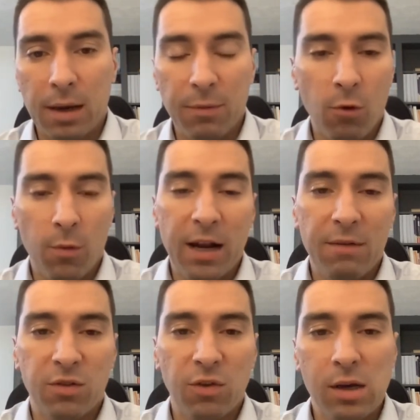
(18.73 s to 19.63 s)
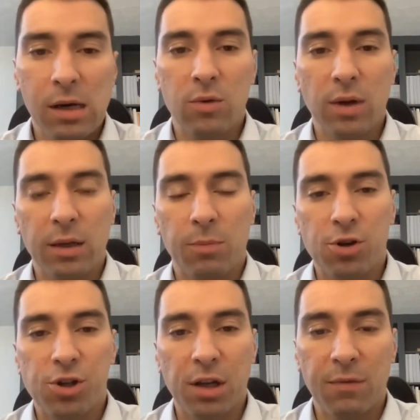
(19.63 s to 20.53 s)
Now, before we dive in this video, I'd greatly
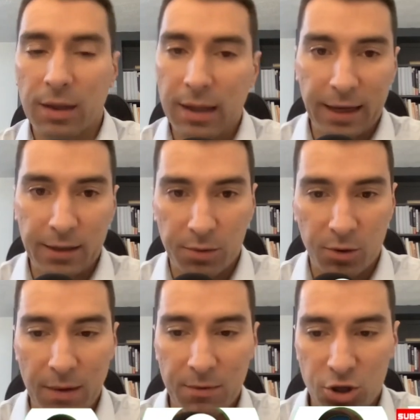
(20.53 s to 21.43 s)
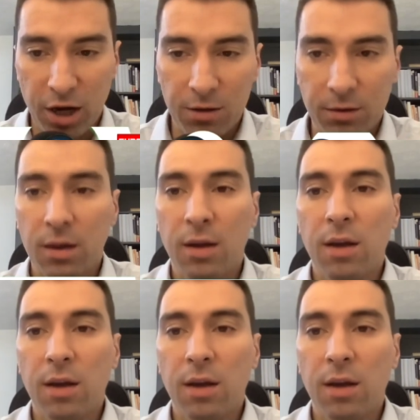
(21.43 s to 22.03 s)
appreciate if you can like and subscribe to this channel.